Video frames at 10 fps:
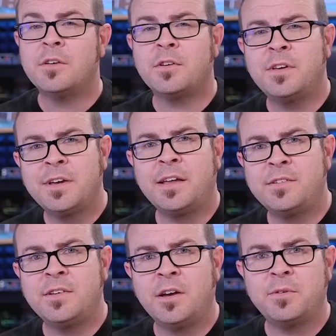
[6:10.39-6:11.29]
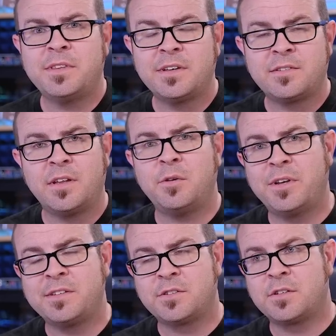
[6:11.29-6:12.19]
So you can kind of see how with the
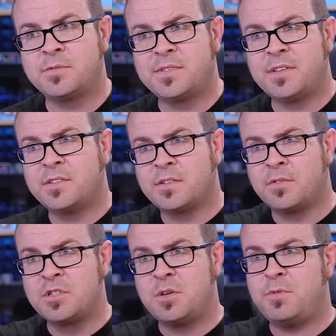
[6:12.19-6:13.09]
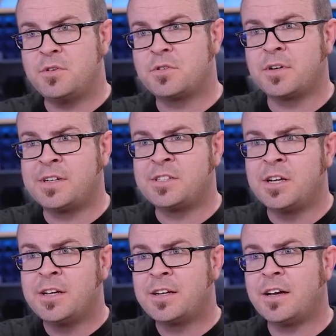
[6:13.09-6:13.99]
extenuating circumstances of the GPU shortage
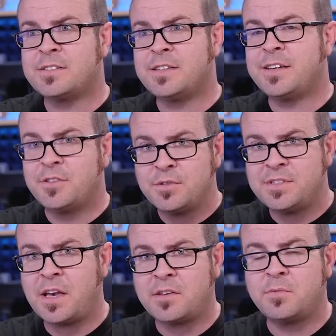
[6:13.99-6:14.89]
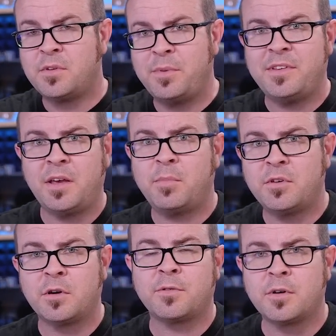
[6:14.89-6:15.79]
causing enthusiasm to be
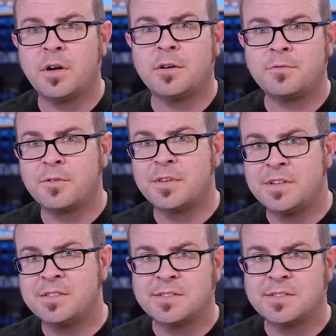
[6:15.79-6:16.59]
dampened overall for these